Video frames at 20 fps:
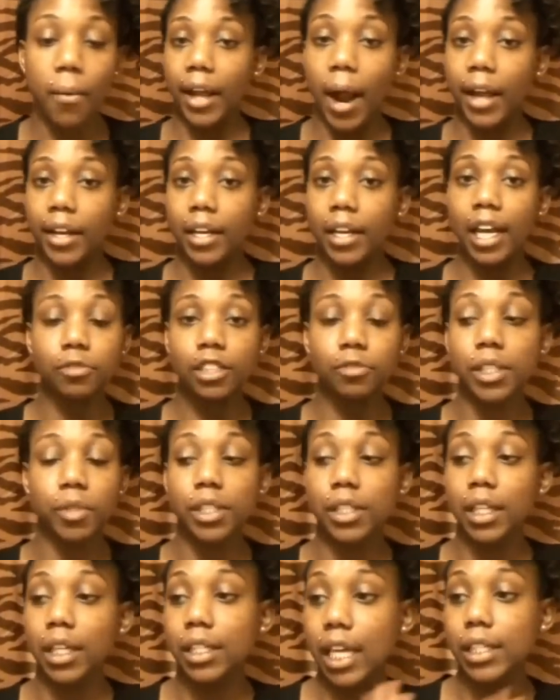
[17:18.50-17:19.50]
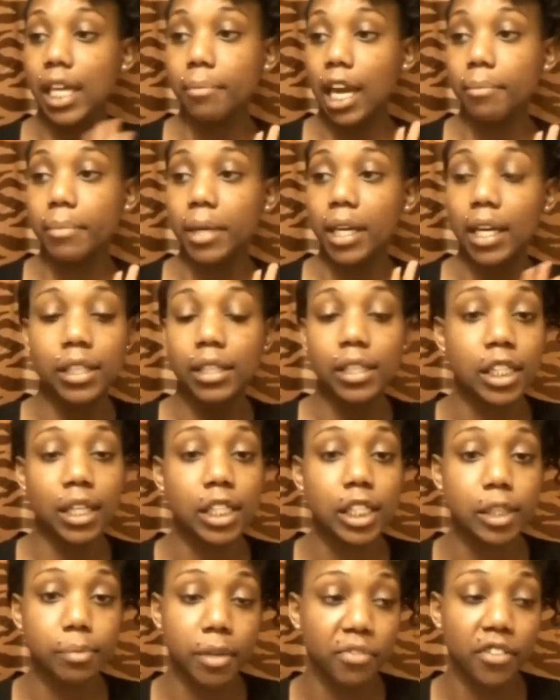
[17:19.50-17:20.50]
All right, next we see Tammy and
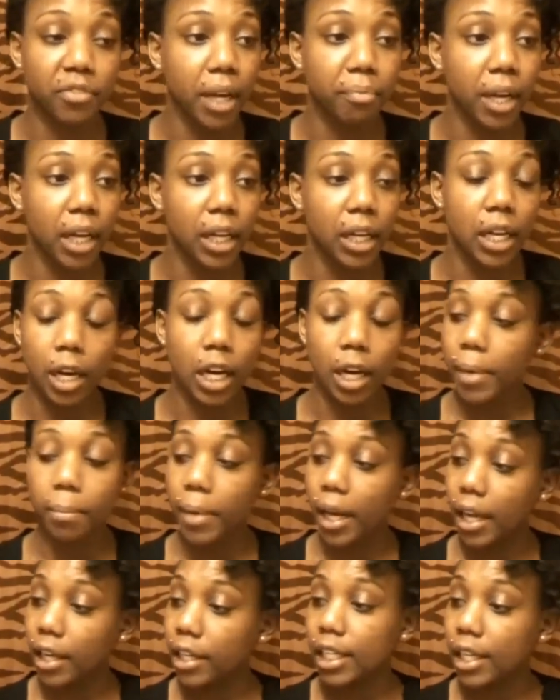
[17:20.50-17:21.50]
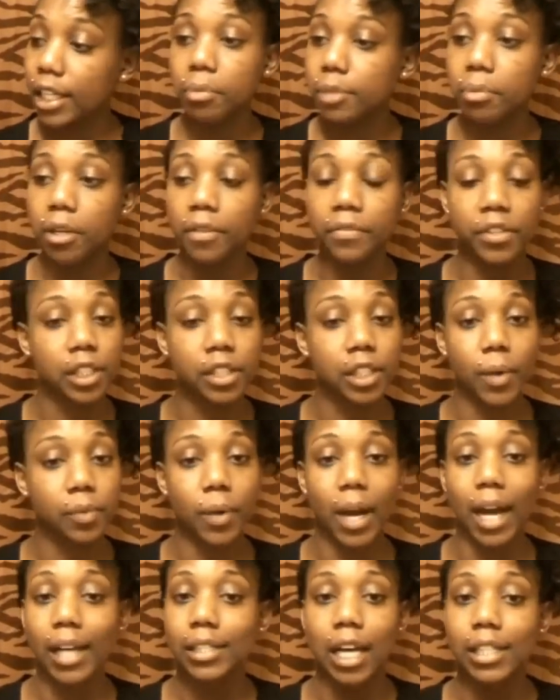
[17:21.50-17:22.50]
Dee Smith meeting up. And Dee Smith, this
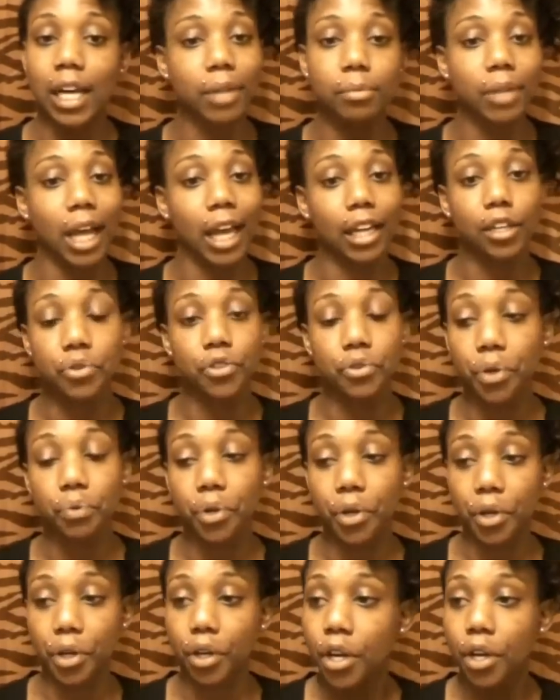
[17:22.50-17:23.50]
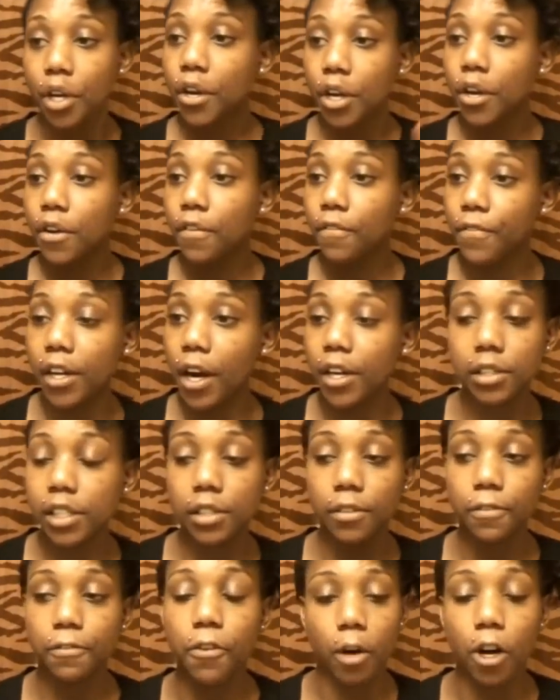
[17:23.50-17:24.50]
is where I stopped liking you, girl.
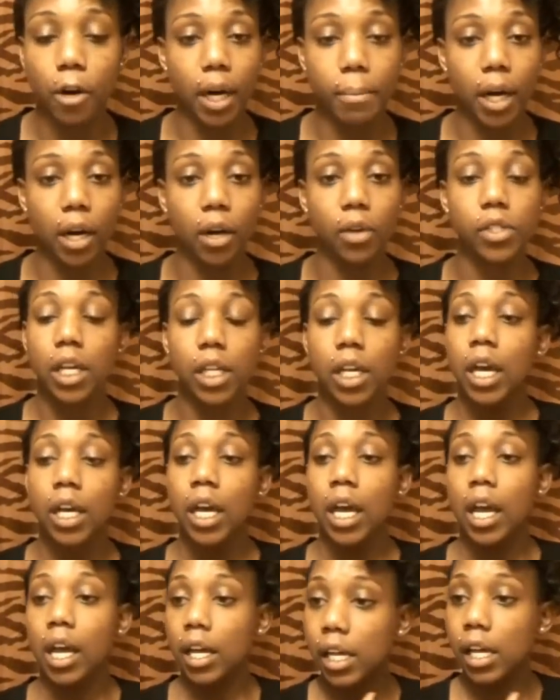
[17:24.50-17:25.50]
First and foremost,